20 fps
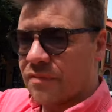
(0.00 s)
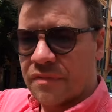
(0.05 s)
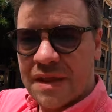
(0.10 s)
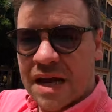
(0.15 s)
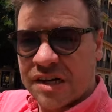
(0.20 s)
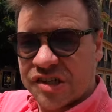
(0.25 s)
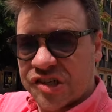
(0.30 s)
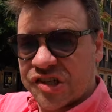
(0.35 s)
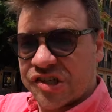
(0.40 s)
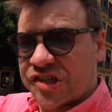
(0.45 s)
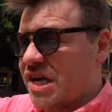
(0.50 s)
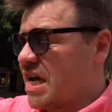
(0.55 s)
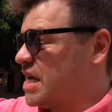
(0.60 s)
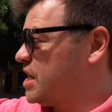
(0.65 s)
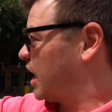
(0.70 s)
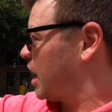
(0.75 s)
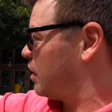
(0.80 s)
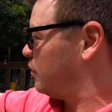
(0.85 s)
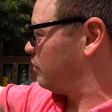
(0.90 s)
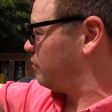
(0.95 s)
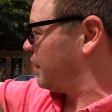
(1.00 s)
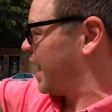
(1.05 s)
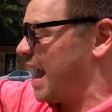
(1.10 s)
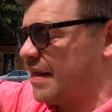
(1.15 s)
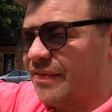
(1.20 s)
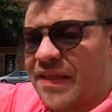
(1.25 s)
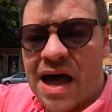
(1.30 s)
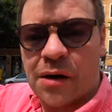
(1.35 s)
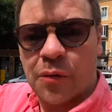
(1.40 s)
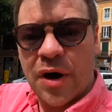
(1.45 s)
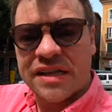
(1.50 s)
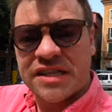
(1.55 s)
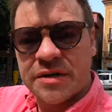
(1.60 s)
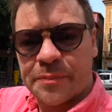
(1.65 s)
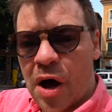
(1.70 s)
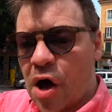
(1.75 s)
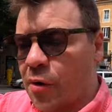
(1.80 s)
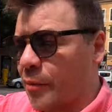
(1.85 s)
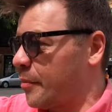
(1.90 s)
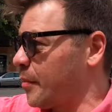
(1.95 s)
that's the sea. You can head that way to
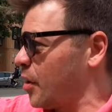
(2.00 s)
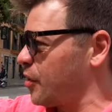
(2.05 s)
Palma